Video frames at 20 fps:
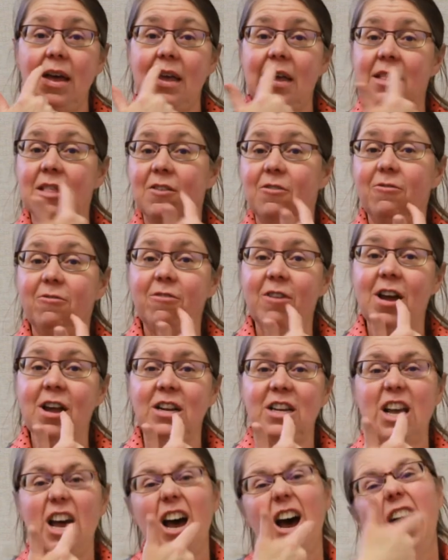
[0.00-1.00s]
in the
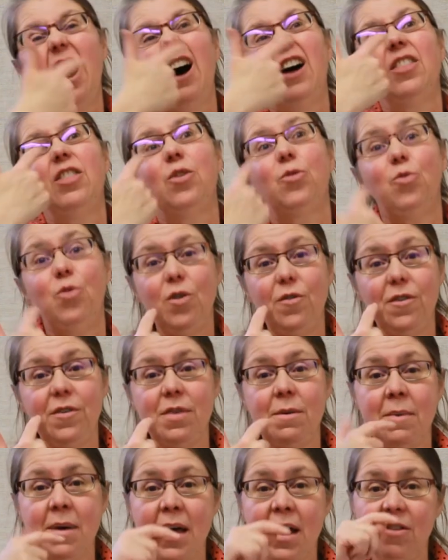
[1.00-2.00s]
front, on the roof of
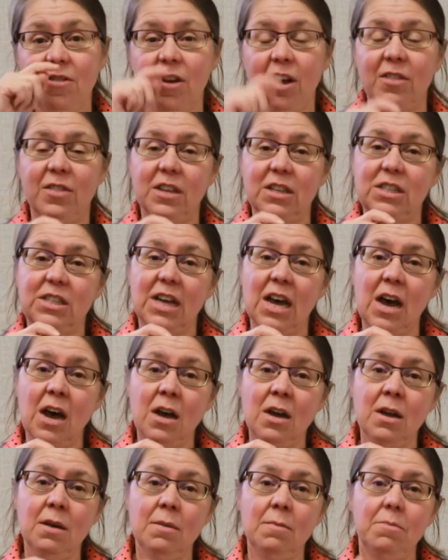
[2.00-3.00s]
the mouth, on the
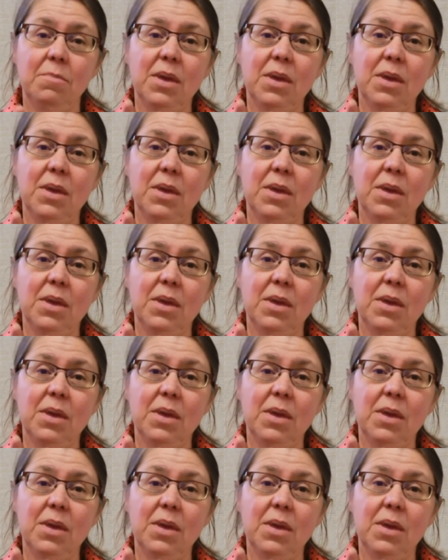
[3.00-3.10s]
tongue,